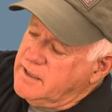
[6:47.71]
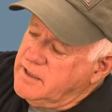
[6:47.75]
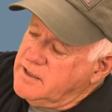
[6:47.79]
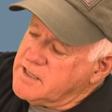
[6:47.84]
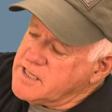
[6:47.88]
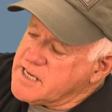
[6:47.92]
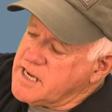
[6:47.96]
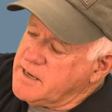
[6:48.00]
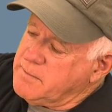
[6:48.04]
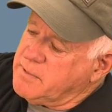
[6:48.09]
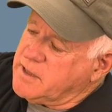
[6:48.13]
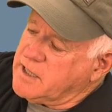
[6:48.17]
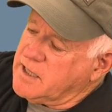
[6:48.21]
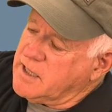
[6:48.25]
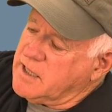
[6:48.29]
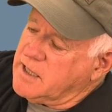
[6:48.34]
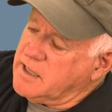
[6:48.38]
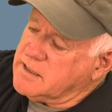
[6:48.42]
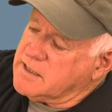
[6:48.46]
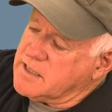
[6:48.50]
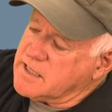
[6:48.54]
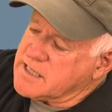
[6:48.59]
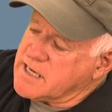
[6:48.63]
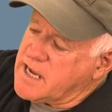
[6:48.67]
Same thing
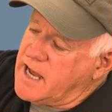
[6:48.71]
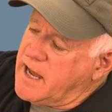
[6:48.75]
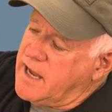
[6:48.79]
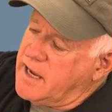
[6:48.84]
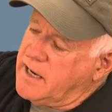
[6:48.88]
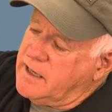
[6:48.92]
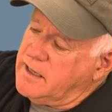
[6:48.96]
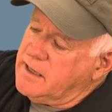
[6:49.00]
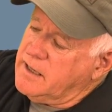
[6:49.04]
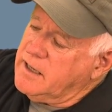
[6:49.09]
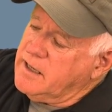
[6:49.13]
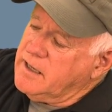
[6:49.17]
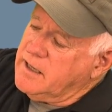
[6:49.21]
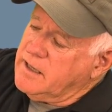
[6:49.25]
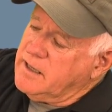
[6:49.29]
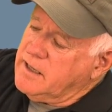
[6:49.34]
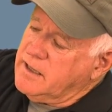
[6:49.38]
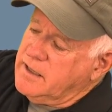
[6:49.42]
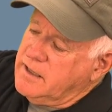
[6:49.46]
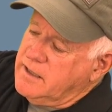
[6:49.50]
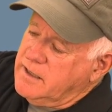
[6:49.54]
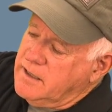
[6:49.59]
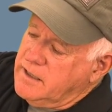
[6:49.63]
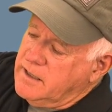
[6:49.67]
on the side
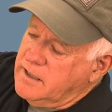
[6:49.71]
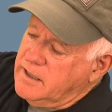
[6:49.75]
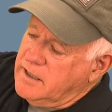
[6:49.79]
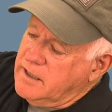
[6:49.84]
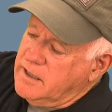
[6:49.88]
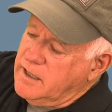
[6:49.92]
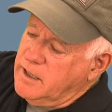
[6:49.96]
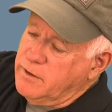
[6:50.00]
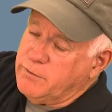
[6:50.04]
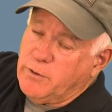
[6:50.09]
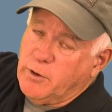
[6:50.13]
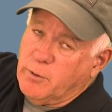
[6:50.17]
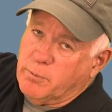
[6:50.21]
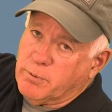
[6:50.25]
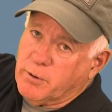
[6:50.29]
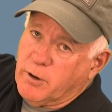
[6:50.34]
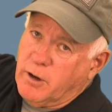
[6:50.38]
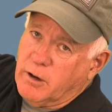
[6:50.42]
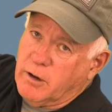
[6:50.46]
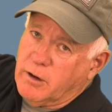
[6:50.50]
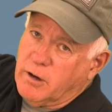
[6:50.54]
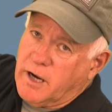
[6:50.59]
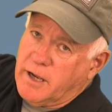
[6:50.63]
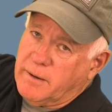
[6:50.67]
if you
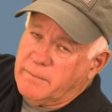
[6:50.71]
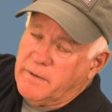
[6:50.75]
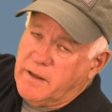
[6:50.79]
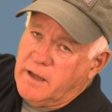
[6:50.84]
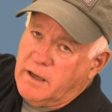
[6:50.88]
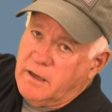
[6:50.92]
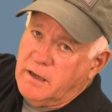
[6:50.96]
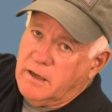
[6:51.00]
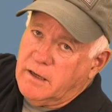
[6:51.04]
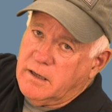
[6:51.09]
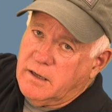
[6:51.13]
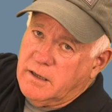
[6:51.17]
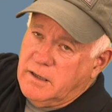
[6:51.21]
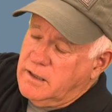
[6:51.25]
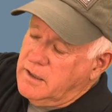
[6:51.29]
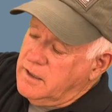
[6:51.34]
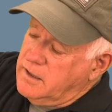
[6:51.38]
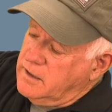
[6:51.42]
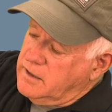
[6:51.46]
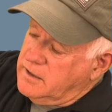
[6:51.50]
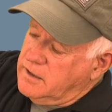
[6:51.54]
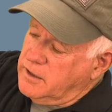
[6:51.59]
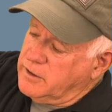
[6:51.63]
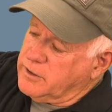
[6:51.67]
program the,
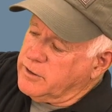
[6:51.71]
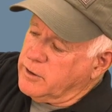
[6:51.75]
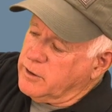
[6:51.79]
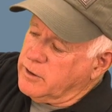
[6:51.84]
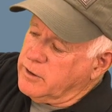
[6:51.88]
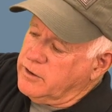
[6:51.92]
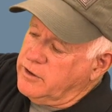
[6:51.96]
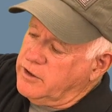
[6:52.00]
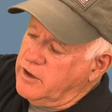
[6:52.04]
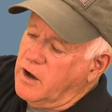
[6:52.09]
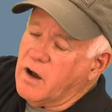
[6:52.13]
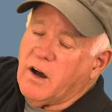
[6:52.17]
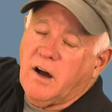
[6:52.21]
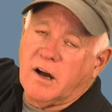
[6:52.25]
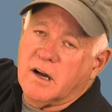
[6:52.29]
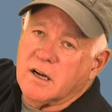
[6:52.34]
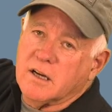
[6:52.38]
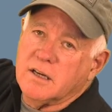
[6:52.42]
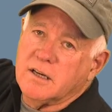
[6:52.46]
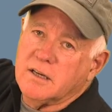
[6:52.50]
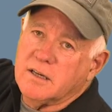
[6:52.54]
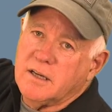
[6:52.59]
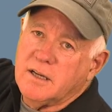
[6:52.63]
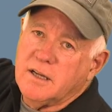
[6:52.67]
the third
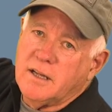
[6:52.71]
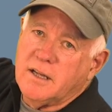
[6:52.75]
dog